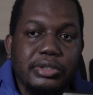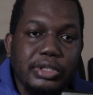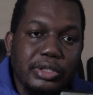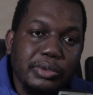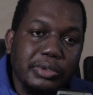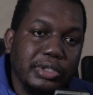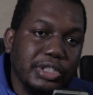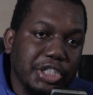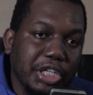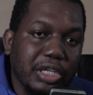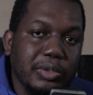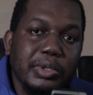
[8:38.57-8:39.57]
you know, you
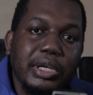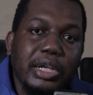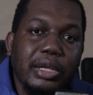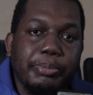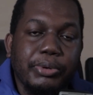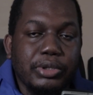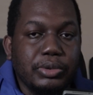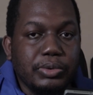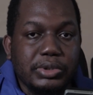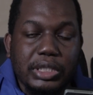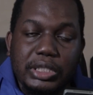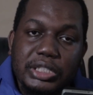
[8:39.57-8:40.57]
check in with other producers,